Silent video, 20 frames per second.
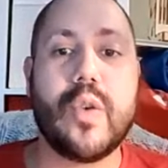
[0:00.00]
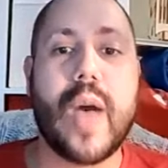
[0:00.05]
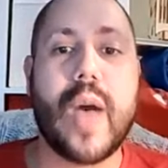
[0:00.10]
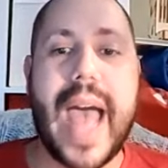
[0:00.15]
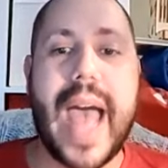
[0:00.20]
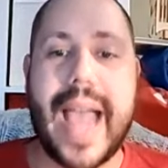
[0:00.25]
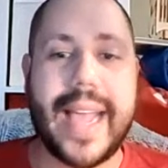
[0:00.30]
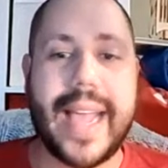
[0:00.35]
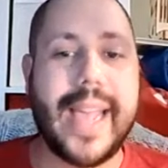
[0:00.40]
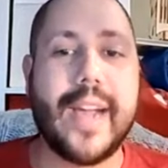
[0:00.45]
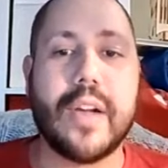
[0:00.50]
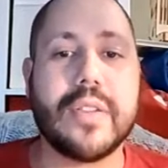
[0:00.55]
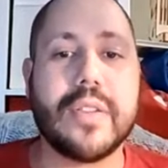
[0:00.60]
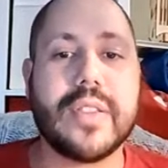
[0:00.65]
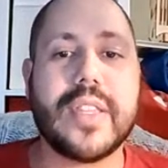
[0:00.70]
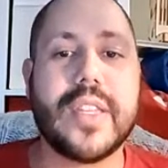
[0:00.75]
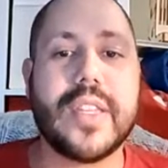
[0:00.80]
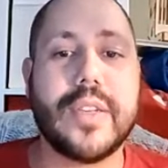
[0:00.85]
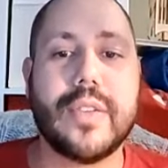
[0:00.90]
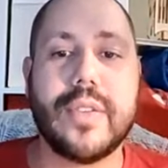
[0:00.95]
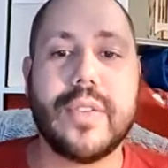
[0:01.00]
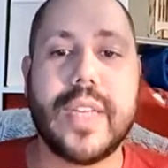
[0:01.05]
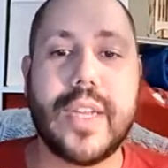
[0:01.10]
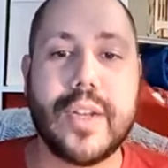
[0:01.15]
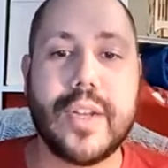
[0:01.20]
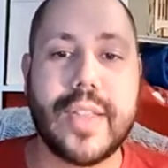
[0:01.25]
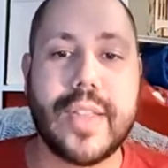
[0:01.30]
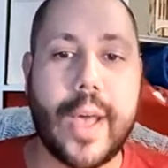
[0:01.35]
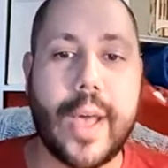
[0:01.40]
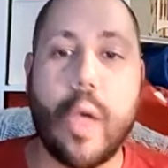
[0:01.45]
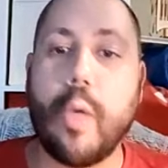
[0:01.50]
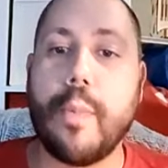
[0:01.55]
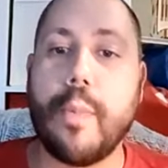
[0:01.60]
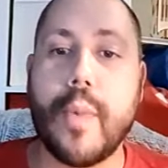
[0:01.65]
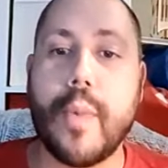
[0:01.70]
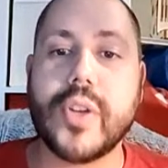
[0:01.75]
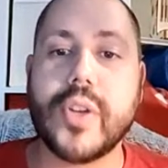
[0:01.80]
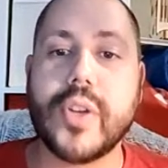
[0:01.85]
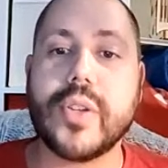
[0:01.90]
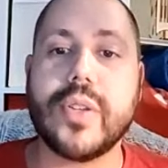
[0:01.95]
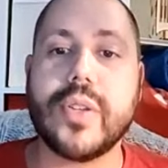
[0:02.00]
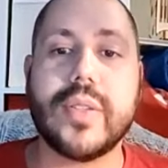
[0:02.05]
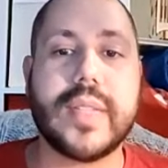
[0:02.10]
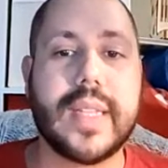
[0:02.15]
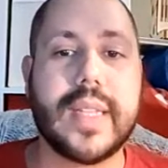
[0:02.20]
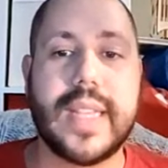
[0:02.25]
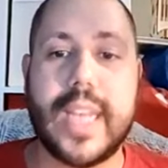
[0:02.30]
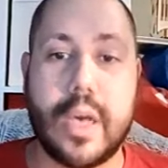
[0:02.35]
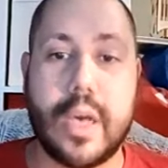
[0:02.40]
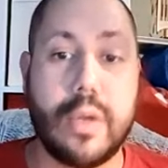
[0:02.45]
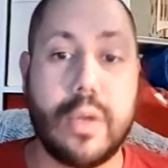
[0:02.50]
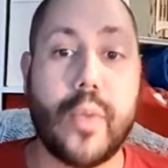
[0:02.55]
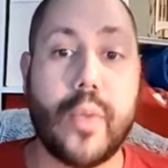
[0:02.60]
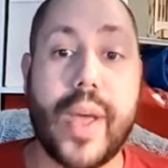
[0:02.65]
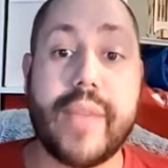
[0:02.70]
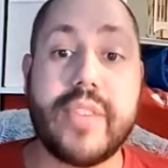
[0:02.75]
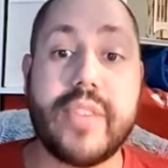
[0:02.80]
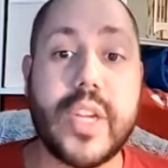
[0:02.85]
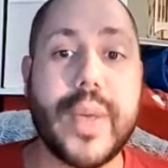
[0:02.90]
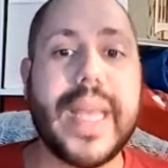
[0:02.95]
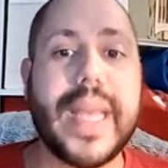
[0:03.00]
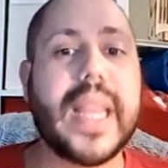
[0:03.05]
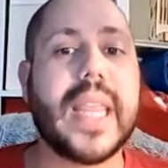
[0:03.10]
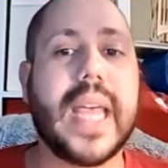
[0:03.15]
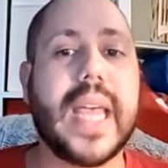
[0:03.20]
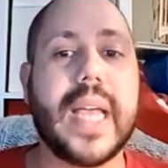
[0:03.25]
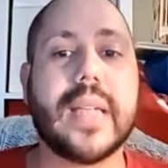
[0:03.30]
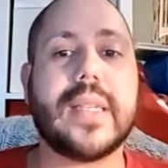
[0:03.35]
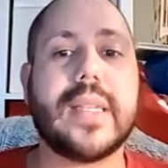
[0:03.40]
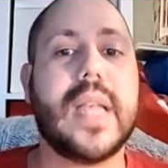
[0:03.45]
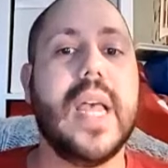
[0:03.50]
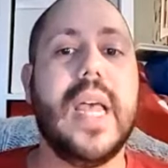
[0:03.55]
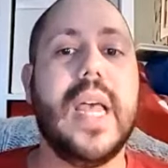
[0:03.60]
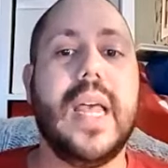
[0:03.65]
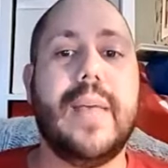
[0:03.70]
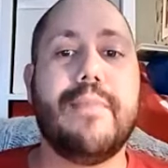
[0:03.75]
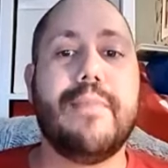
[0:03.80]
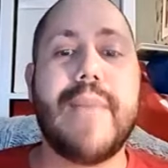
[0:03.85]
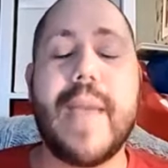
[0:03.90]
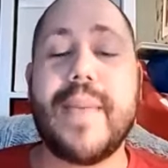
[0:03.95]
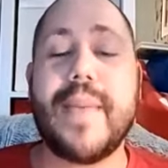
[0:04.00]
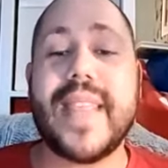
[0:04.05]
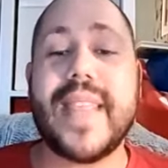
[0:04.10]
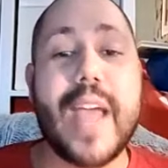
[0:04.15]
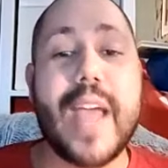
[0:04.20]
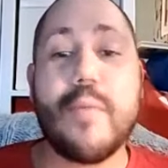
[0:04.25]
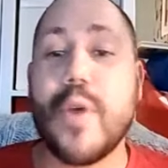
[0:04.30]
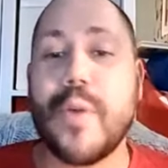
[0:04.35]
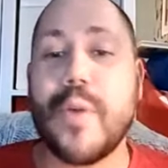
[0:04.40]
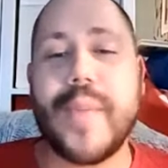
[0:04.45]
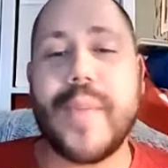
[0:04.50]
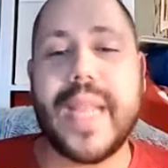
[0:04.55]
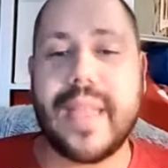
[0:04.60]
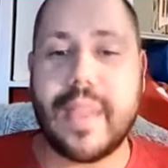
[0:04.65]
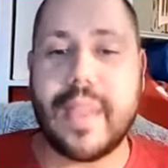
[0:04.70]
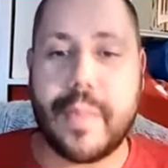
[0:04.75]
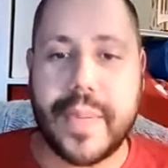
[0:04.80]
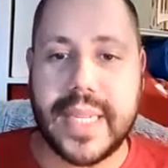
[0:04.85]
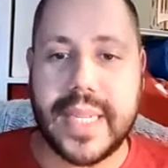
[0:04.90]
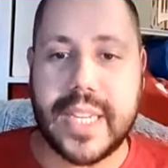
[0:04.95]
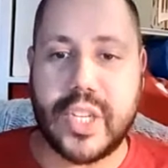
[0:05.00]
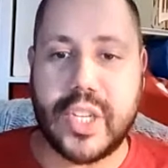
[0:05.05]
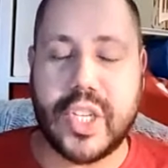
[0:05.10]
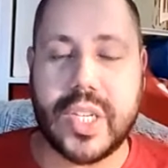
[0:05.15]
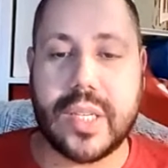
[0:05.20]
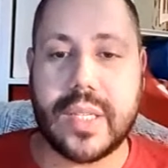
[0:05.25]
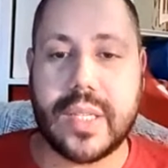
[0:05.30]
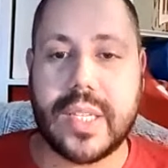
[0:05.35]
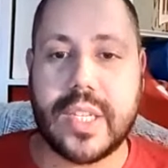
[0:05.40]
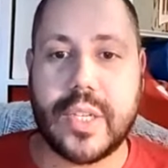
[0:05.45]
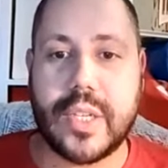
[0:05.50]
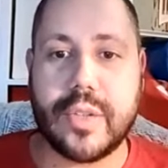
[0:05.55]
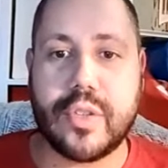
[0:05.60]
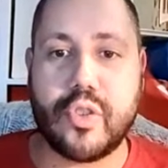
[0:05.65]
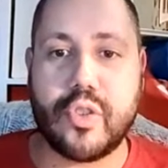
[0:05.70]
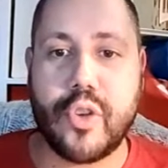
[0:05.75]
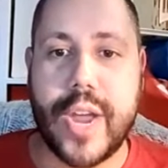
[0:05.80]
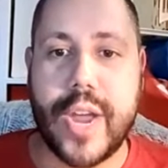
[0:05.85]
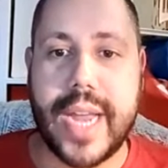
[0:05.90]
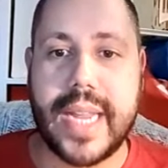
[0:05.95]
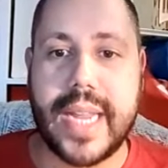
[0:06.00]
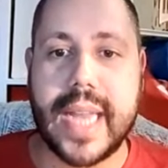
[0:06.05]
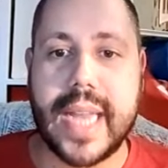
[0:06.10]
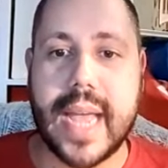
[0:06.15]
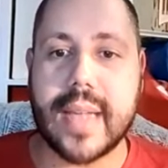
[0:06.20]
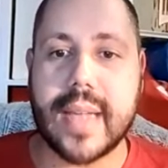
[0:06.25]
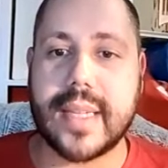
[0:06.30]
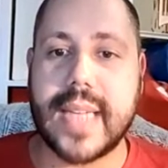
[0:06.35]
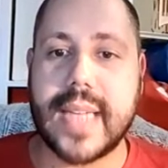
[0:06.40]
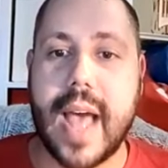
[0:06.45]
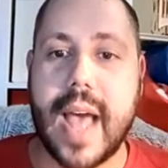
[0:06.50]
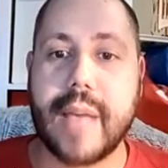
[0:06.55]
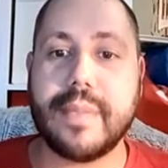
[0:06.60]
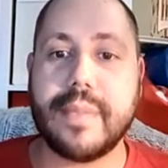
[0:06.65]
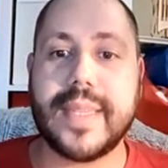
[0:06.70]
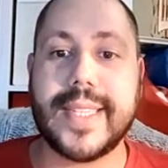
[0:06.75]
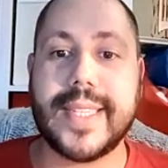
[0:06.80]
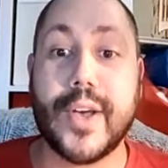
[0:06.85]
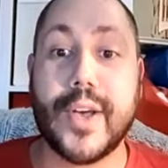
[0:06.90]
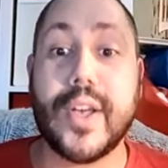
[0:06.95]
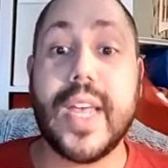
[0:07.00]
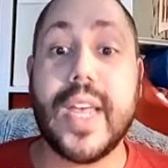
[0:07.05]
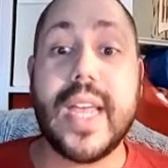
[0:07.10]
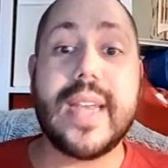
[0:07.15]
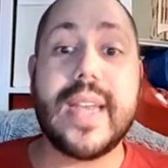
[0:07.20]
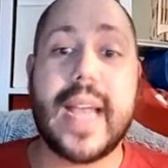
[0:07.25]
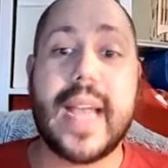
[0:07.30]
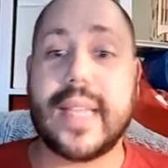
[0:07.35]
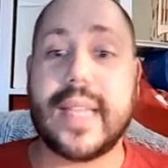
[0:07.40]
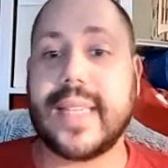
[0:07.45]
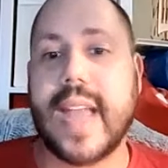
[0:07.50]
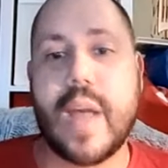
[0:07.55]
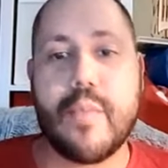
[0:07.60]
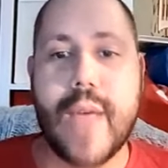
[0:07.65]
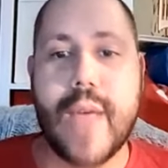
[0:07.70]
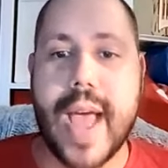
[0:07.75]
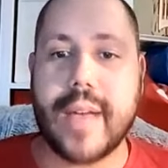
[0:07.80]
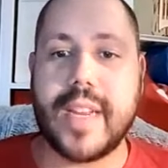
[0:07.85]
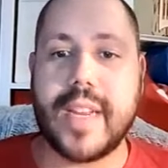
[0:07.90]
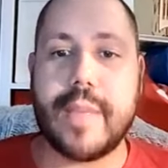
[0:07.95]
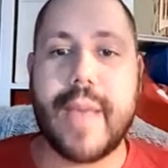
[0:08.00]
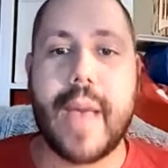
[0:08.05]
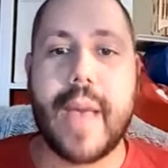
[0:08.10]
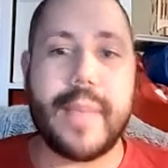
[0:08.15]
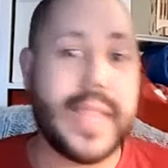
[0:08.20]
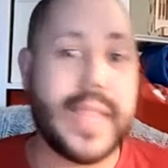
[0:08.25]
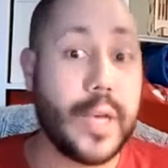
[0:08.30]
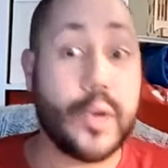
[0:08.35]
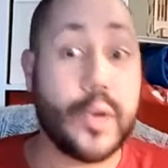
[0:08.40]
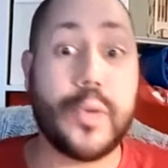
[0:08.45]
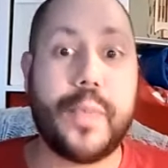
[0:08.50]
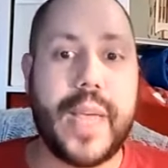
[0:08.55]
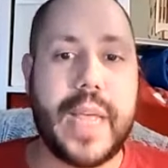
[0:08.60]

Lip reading: are hanging on to the old models and the old way of doing things, maybe they won't be in the position to do the training next time. So next time round it might be the good